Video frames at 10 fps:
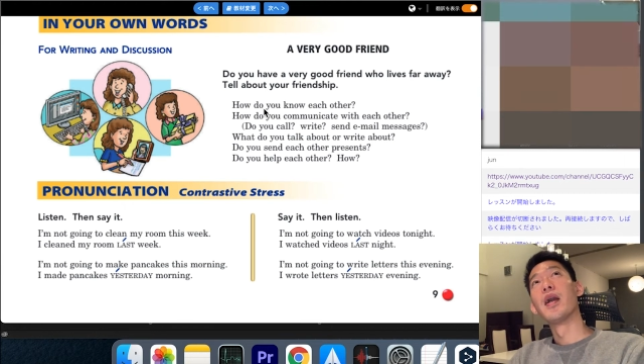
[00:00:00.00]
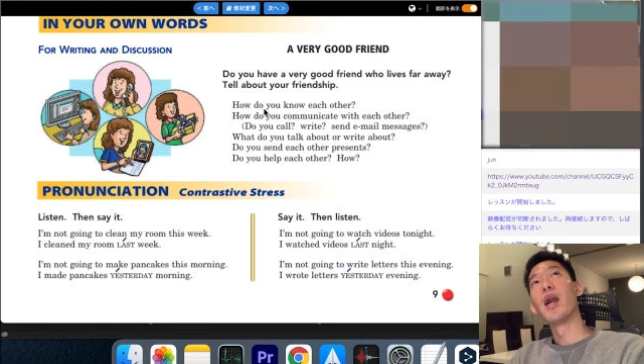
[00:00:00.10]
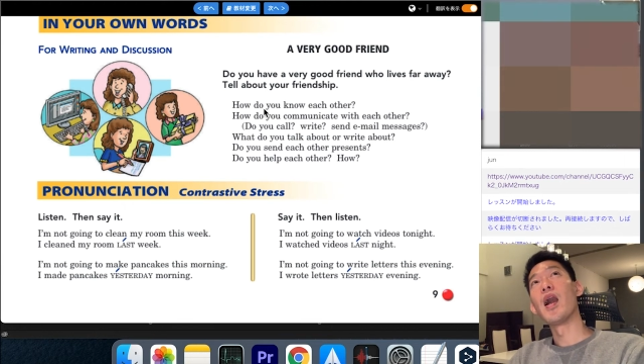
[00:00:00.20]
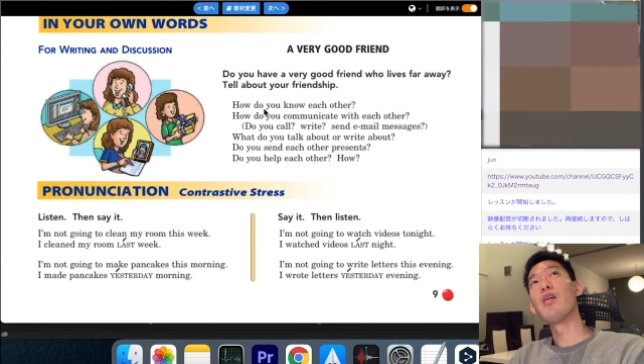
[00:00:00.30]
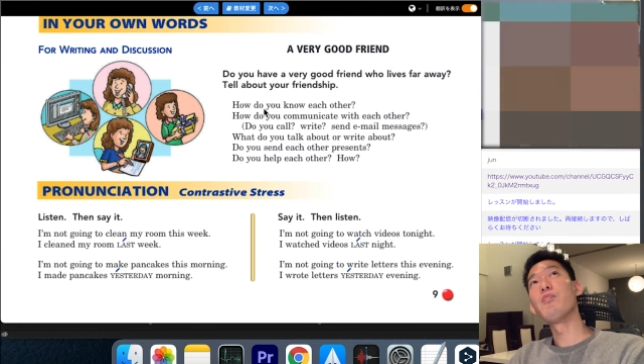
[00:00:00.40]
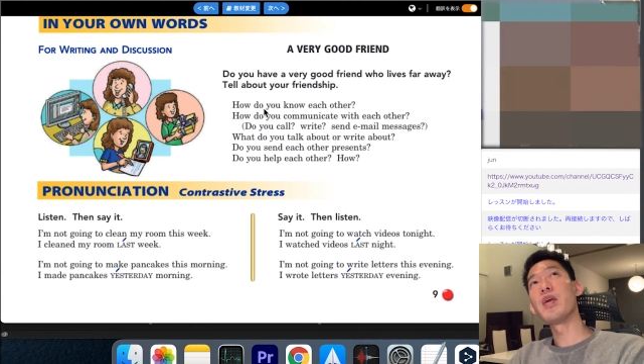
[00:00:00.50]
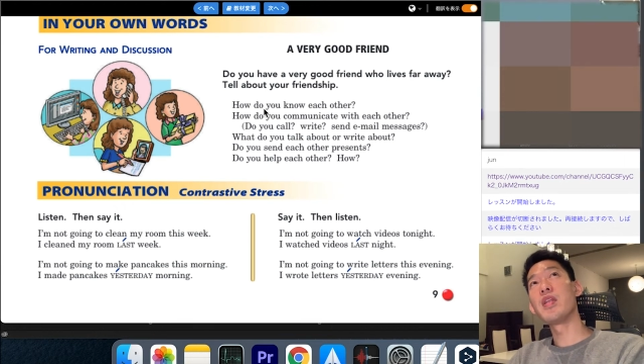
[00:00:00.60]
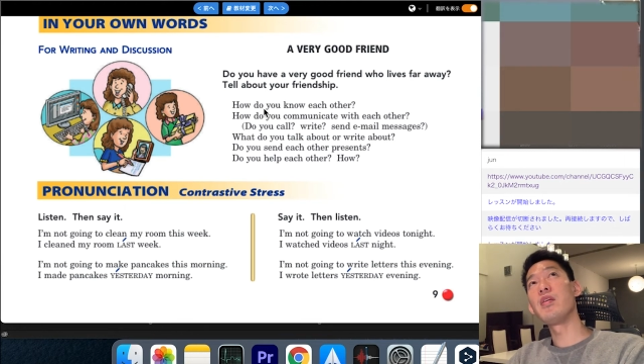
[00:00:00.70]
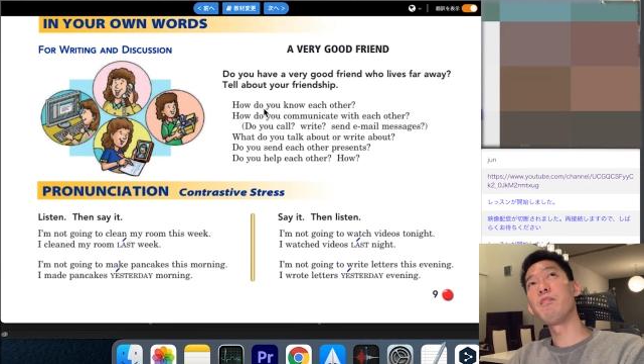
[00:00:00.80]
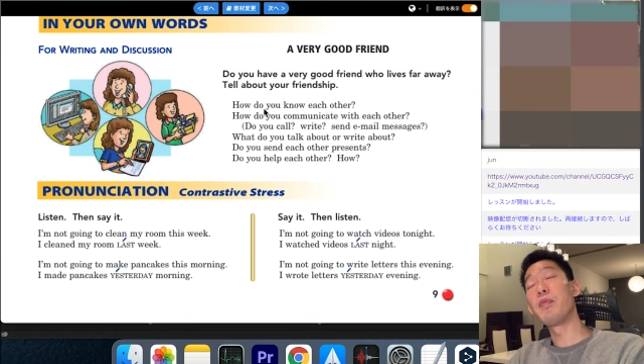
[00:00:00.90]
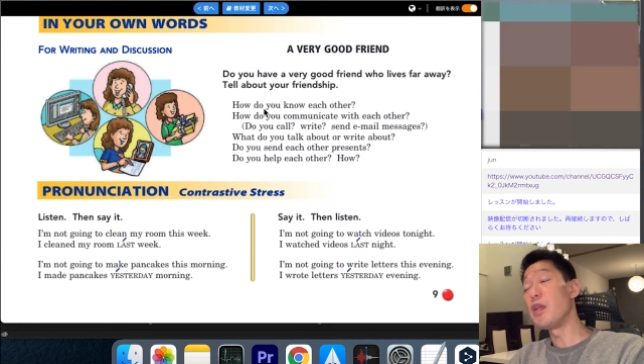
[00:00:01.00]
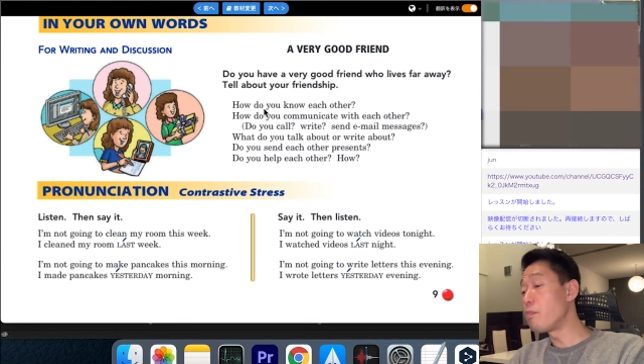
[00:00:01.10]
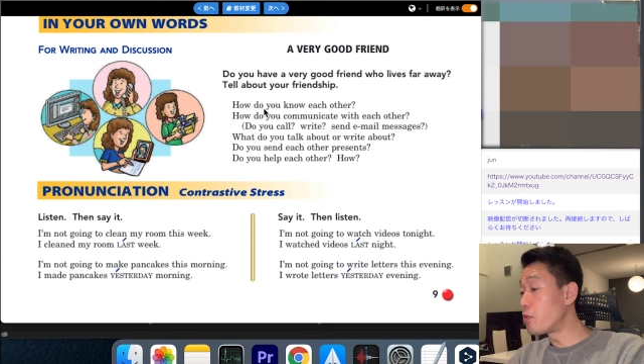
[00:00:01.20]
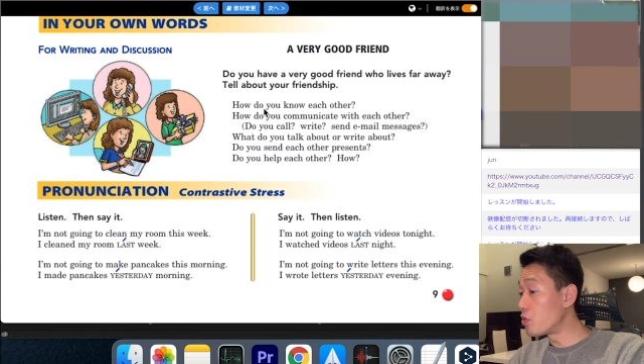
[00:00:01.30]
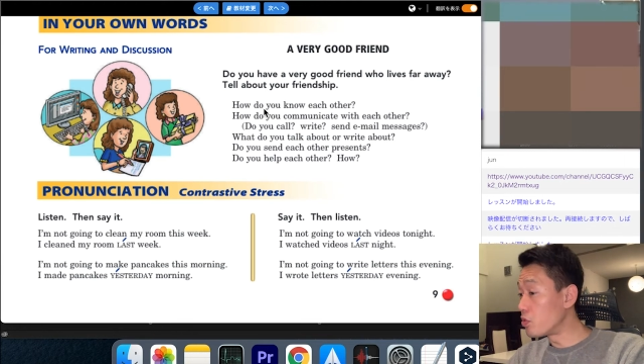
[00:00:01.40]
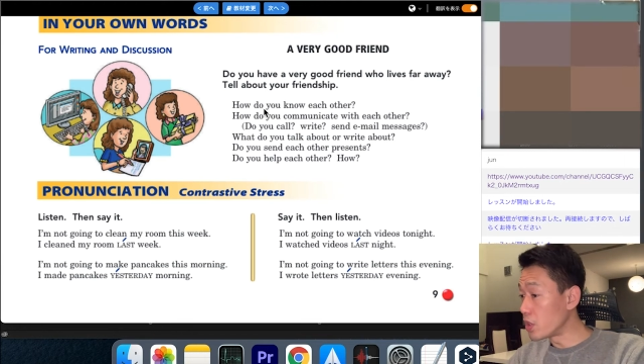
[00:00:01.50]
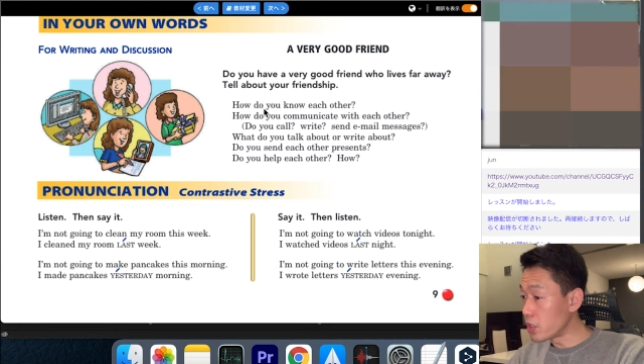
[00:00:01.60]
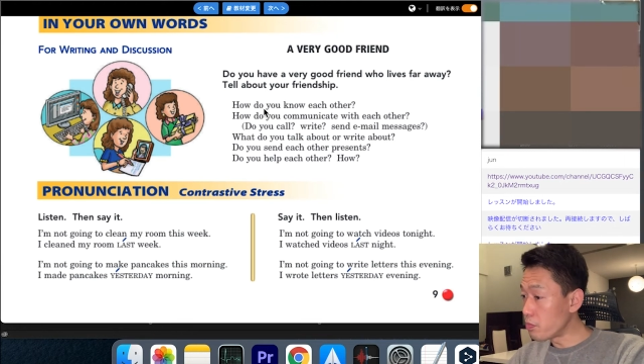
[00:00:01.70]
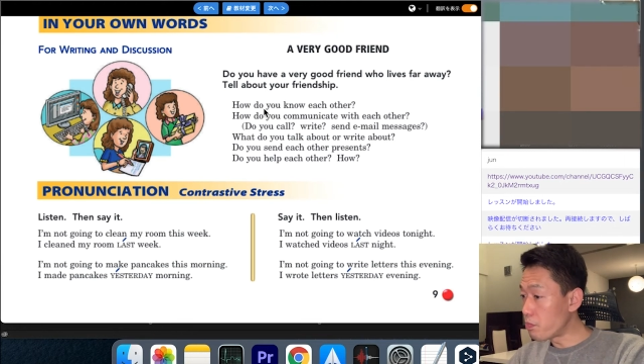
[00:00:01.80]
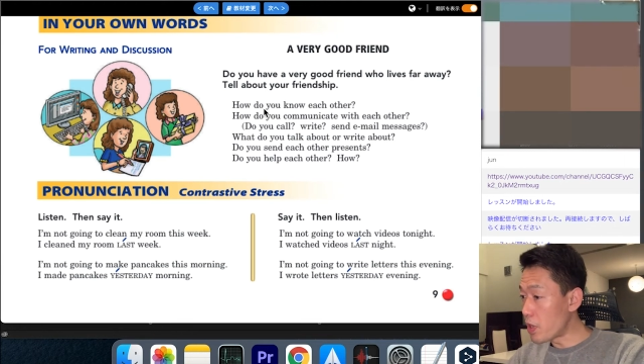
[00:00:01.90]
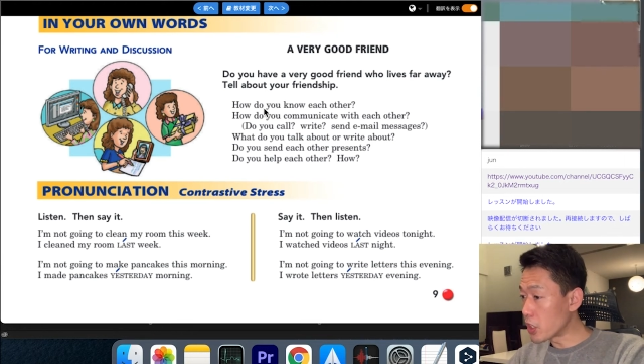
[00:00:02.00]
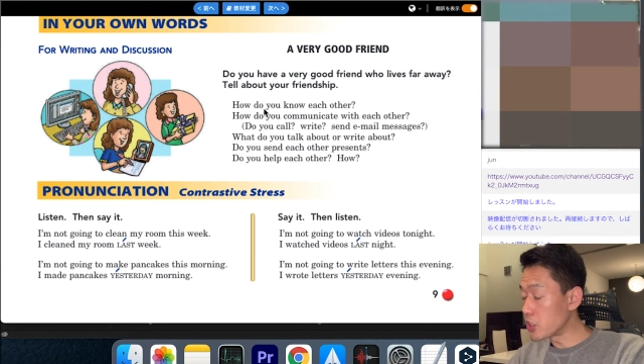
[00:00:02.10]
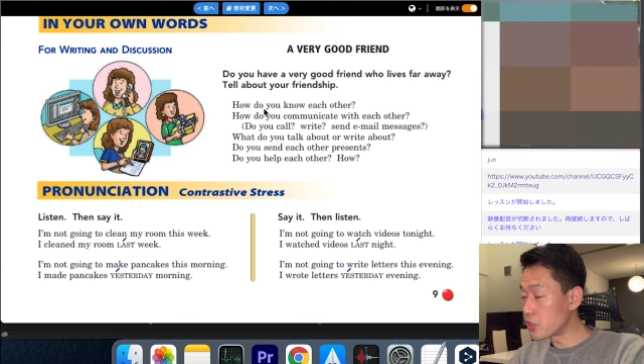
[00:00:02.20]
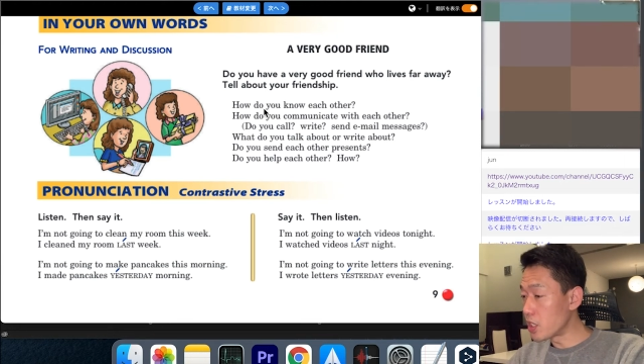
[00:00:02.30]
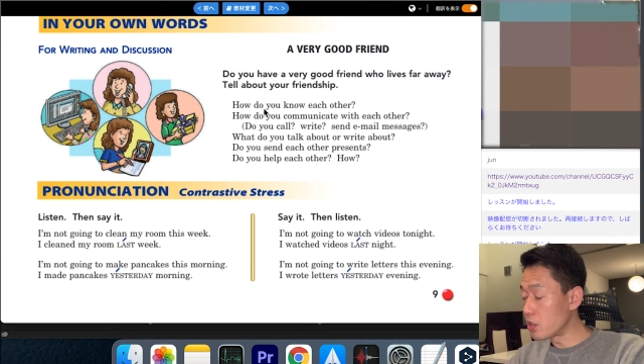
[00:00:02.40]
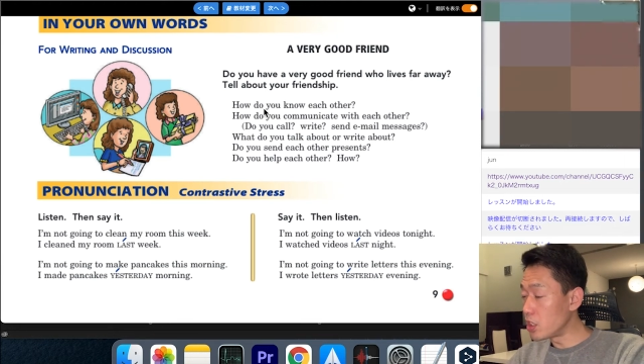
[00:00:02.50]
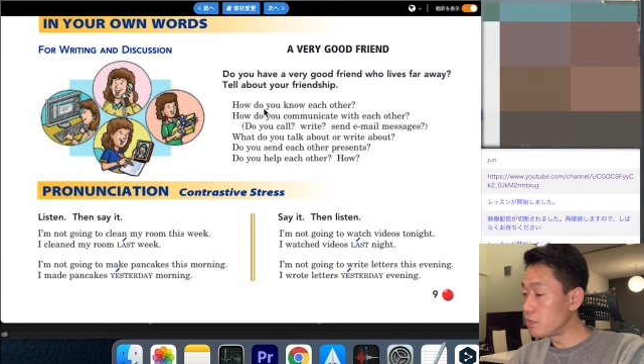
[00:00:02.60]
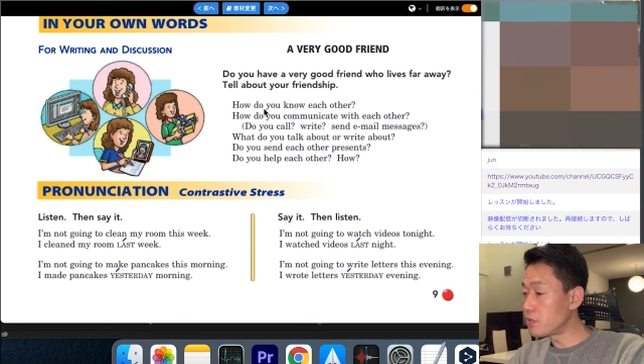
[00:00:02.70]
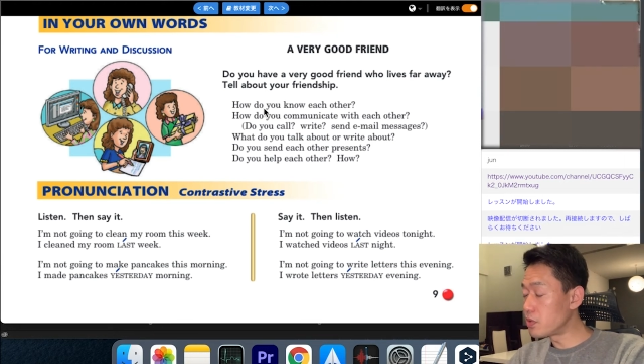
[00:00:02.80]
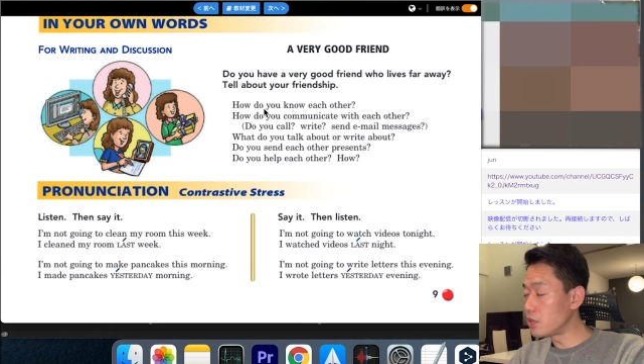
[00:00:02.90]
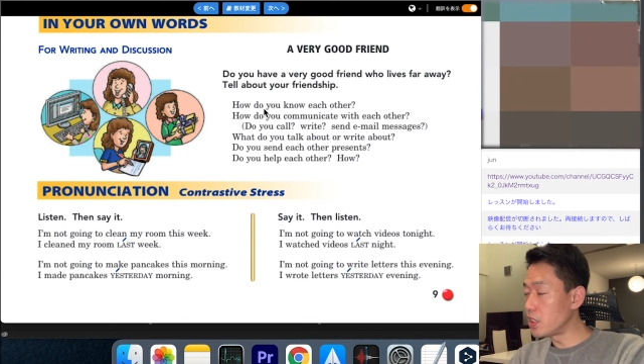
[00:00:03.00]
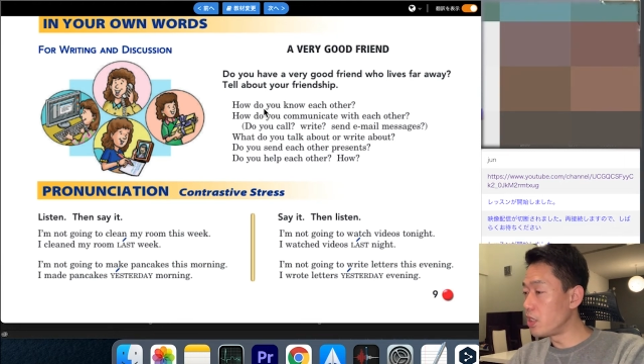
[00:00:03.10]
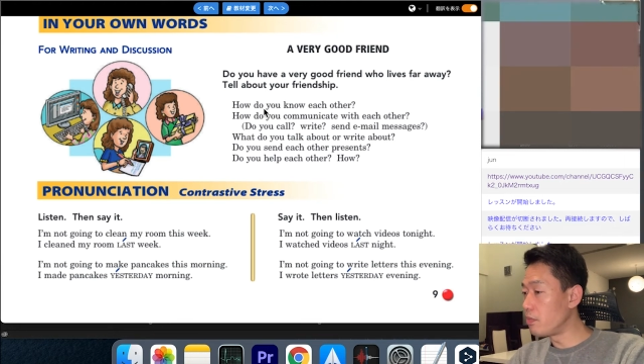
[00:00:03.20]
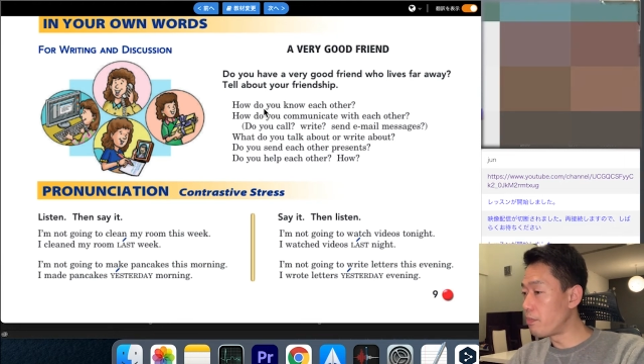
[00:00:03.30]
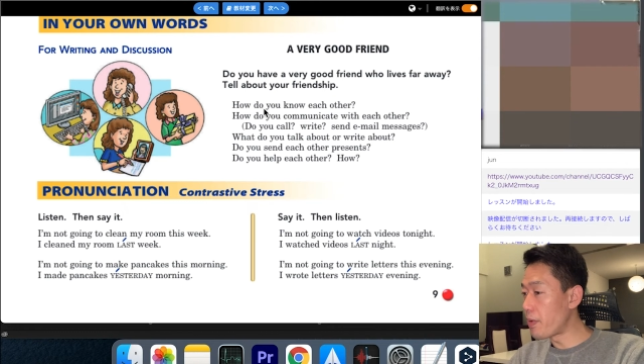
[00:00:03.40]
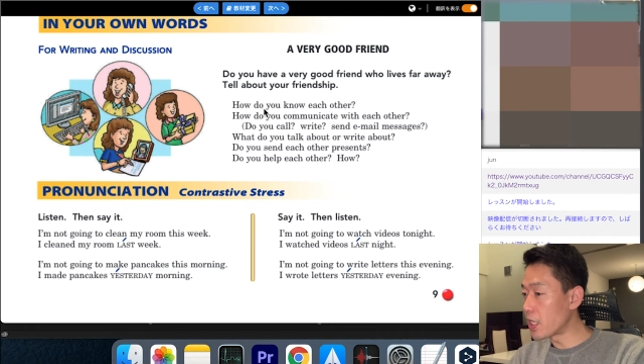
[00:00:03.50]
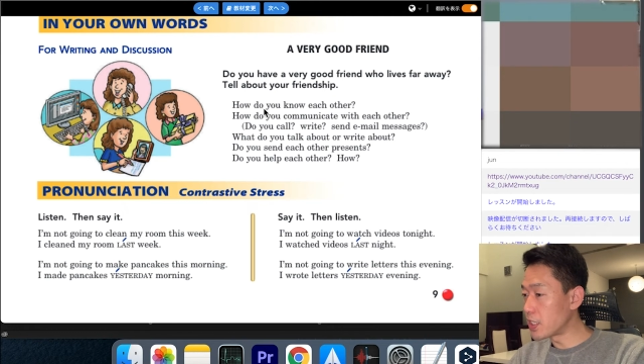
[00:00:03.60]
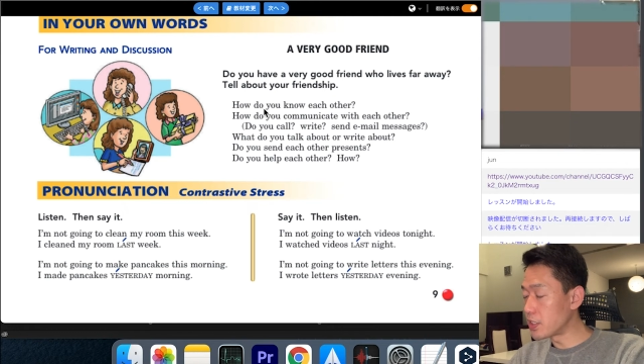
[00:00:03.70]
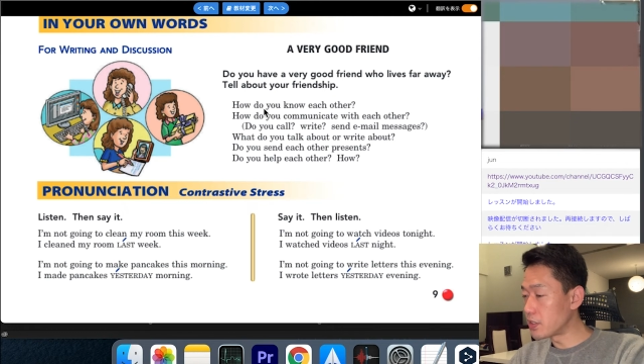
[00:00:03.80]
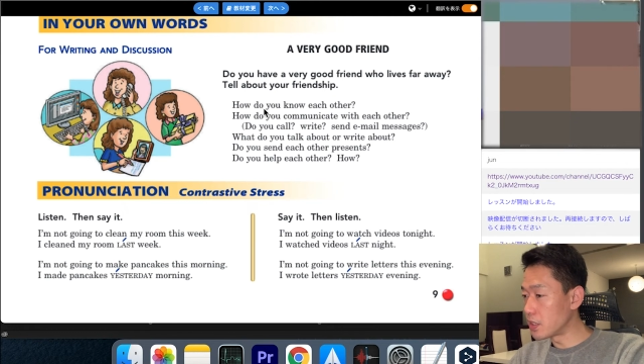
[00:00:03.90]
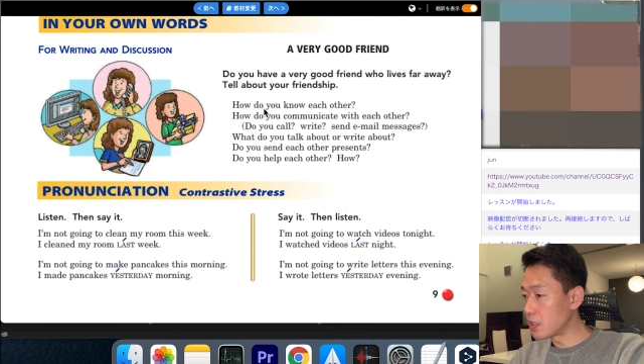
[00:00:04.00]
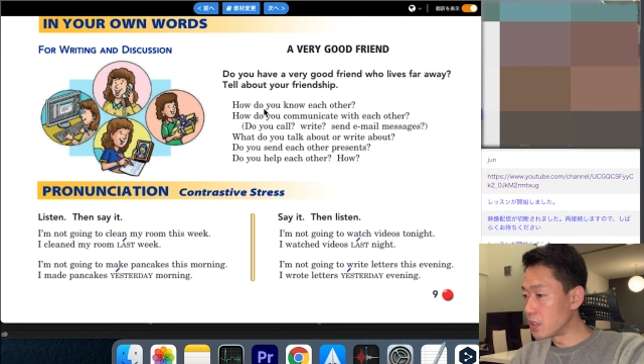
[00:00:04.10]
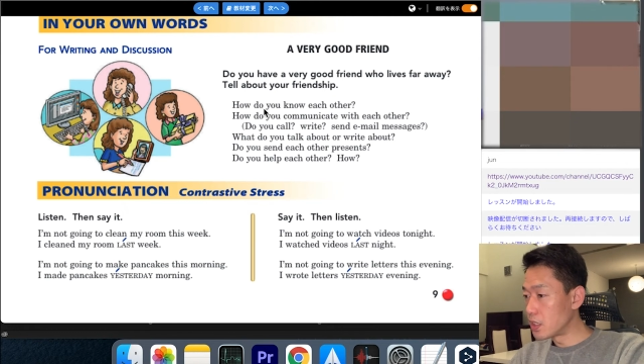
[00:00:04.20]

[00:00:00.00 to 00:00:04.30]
How many people in Pakistan lives in Pakistan?